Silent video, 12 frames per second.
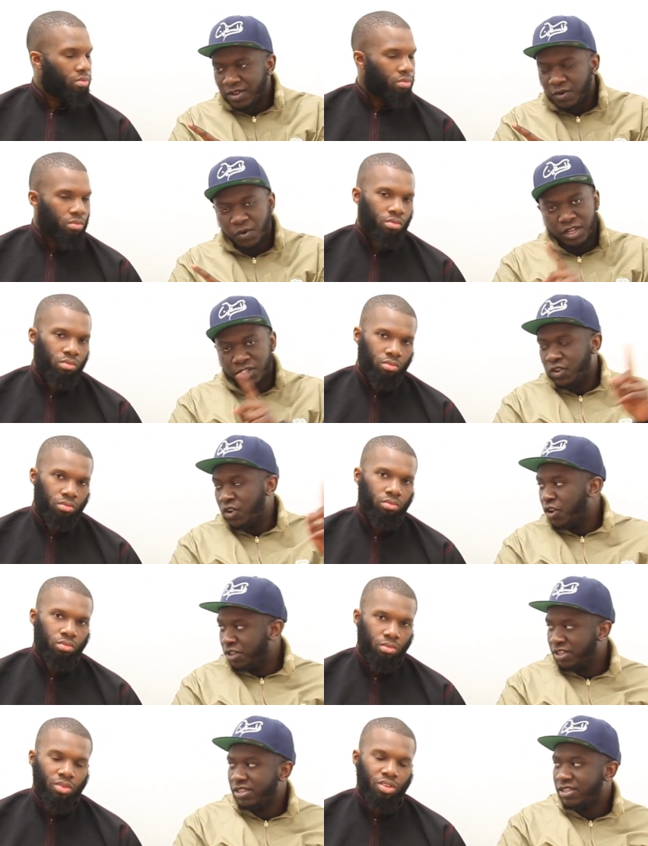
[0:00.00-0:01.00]
Speaker 1: when it's
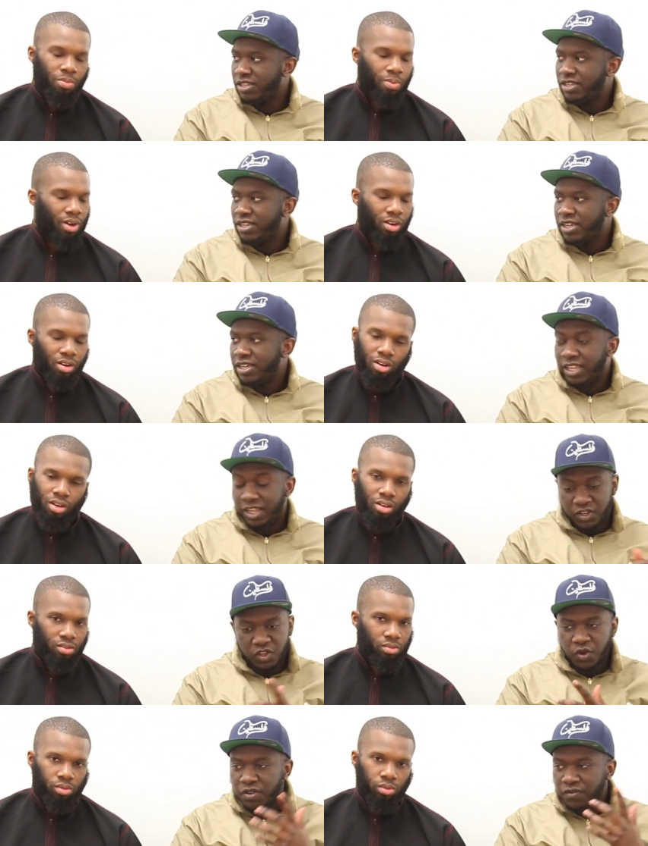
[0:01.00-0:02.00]
gone. Oh. But you
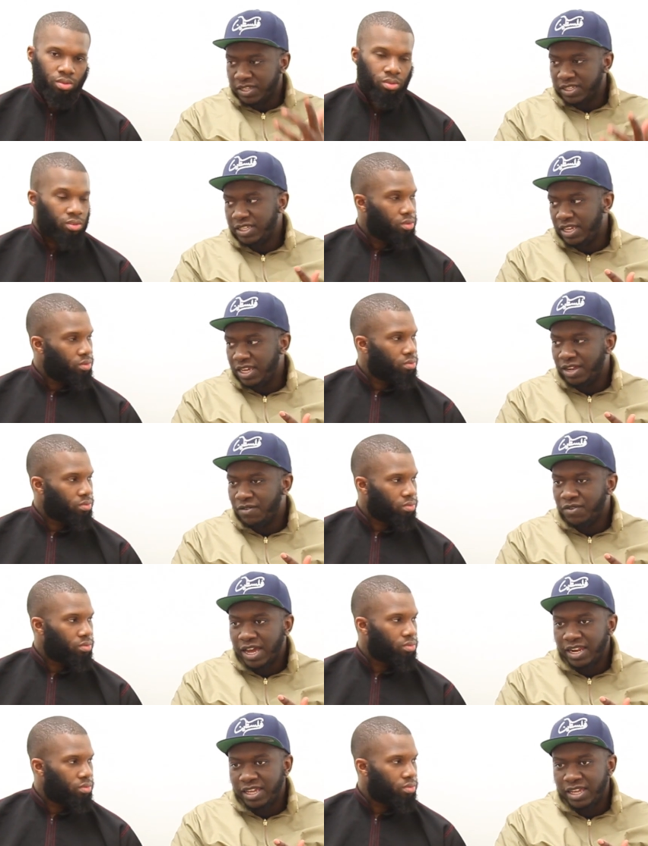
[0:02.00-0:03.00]
don't even see it. In
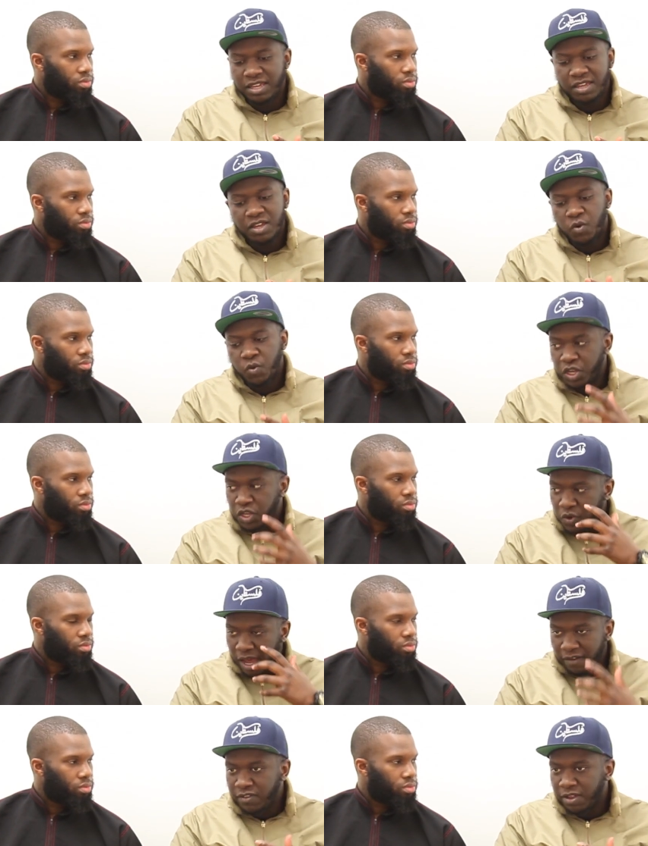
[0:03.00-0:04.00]
reality, when you
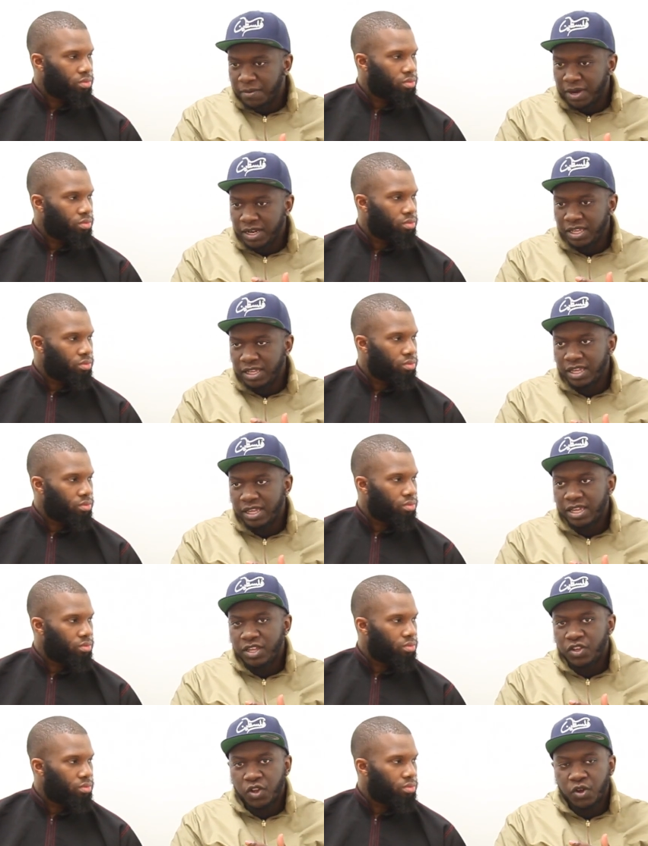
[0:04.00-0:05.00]
have the money,
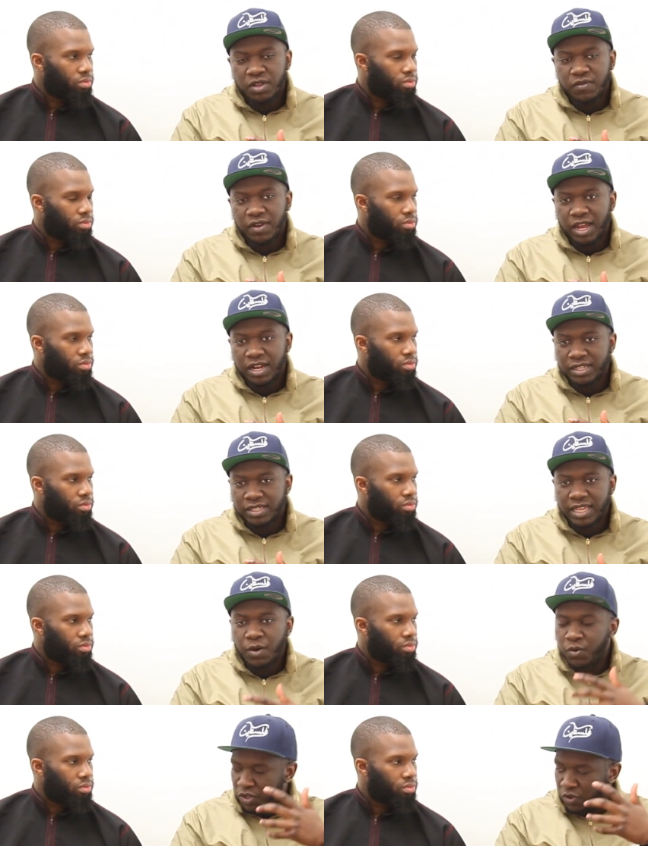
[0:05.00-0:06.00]
you don't even
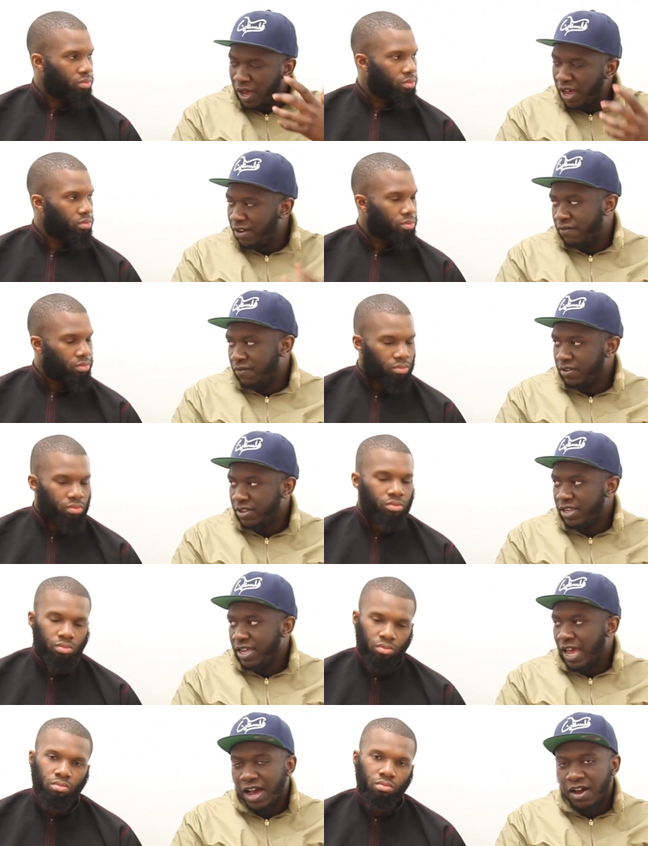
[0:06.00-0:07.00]
understand what you have
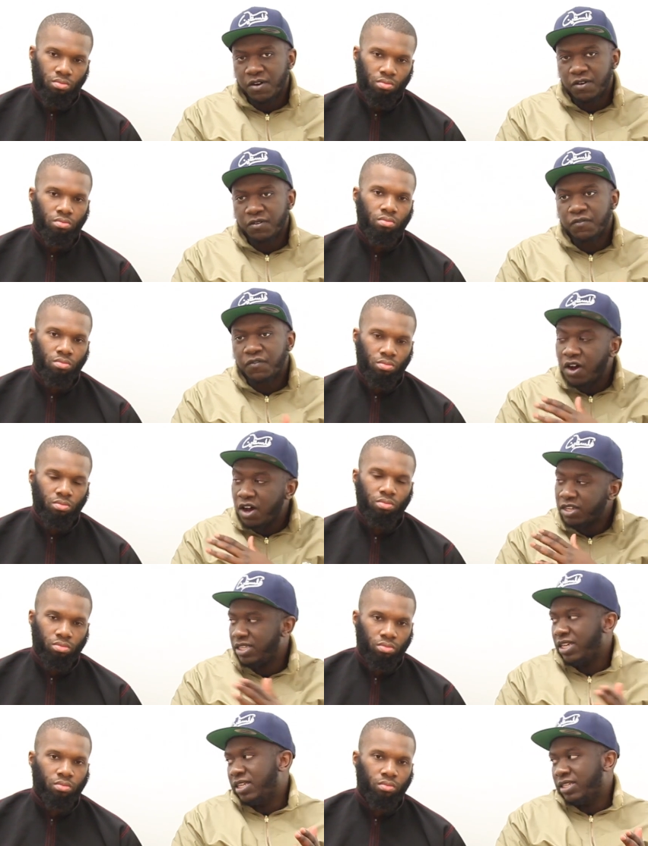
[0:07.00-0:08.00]
how
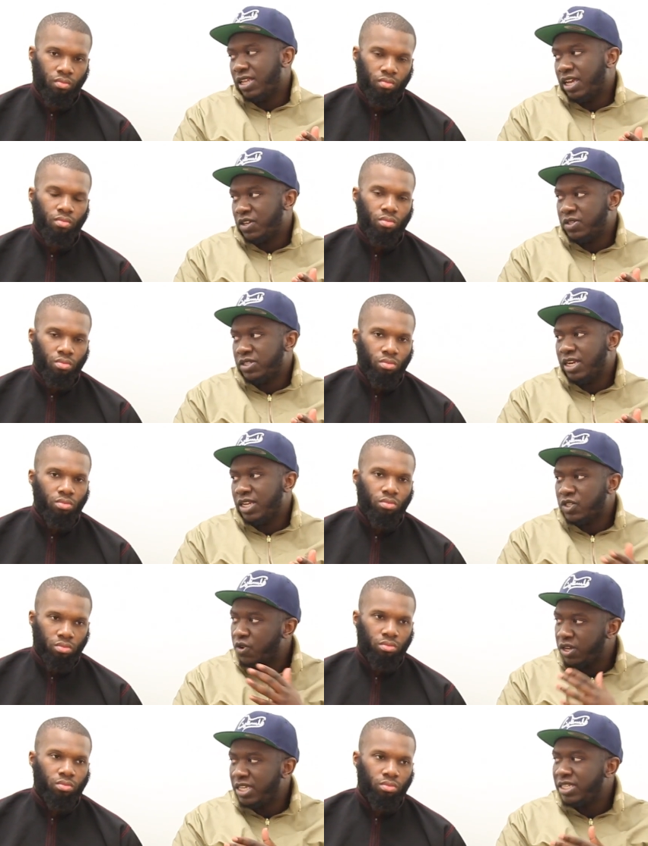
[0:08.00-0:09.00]
fast it is. Like you said, it's
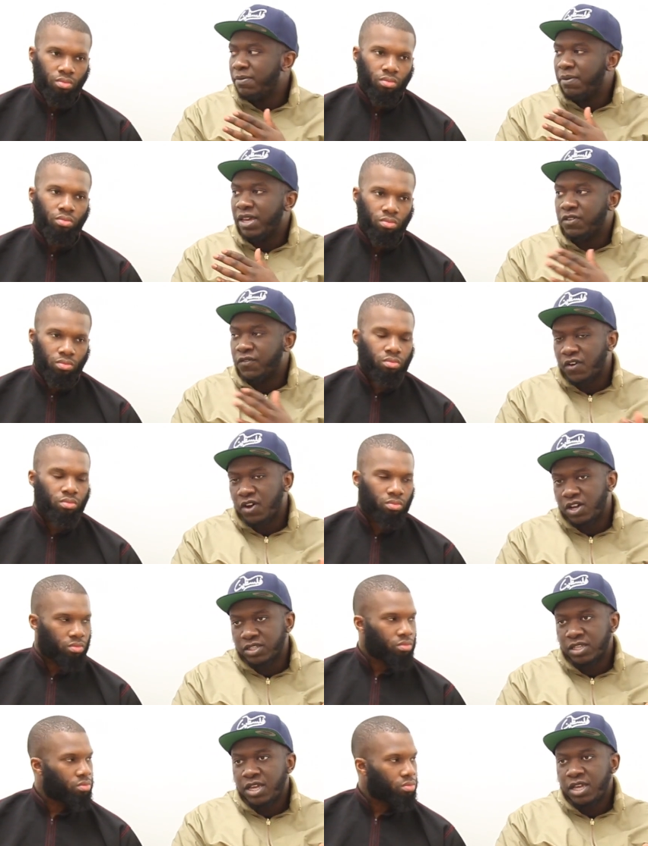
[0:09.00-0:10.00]
not easy, but it's
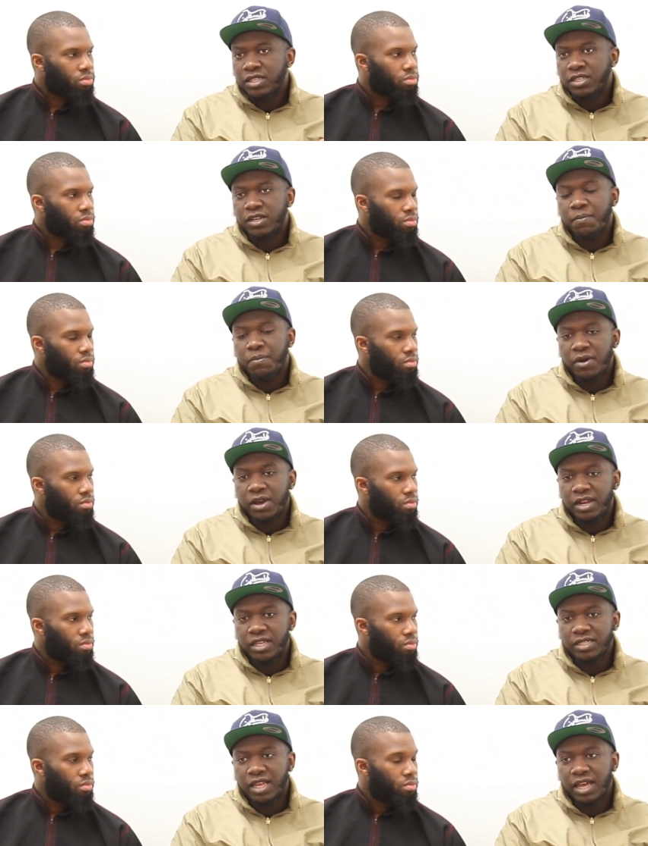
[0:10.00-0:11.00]
fast. To the point
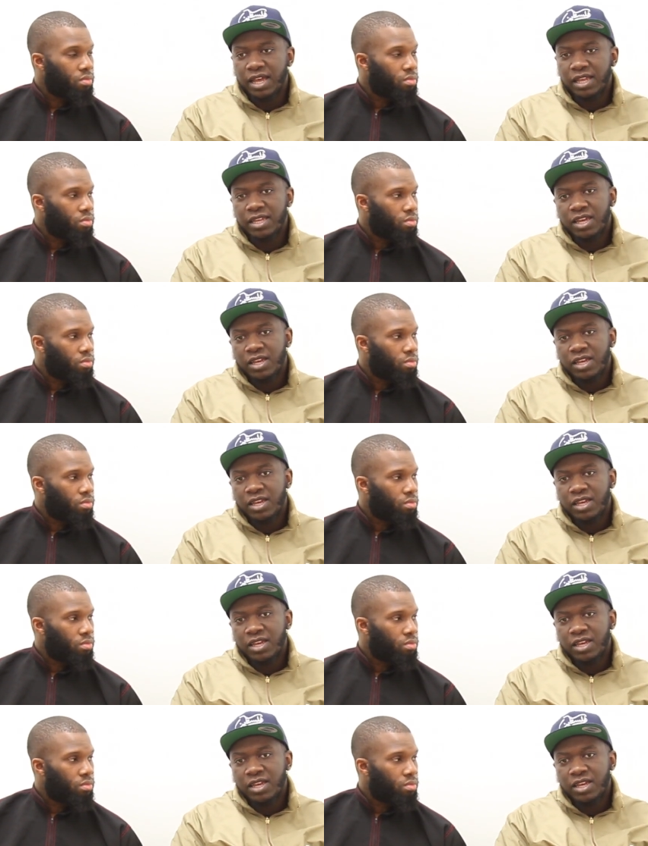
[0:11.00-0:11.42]
is that